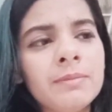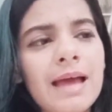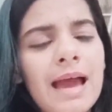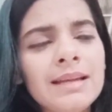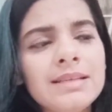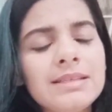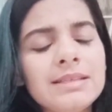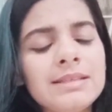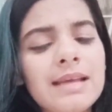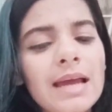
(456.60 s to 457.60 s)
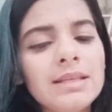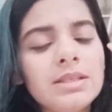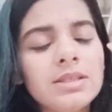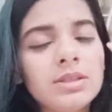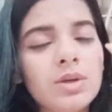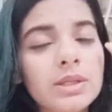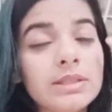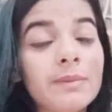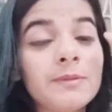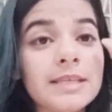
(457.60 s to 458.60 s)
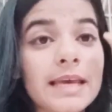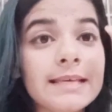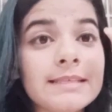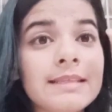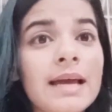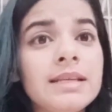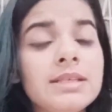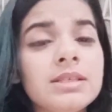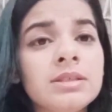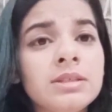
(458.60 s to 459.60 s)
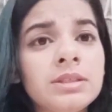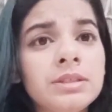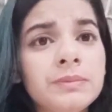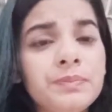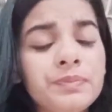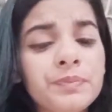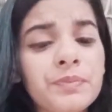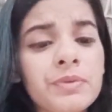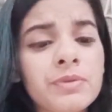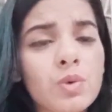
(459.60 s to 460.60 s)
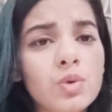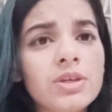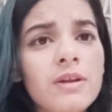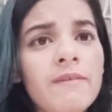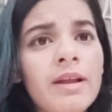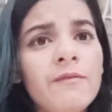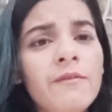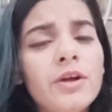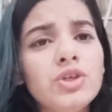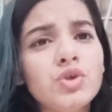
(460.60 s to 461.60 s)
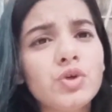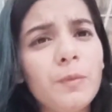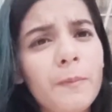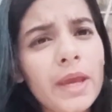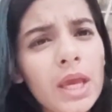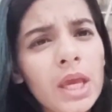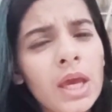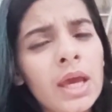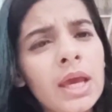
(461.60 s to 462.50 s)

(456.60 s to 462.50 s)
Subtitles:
that concept says that social welfare should be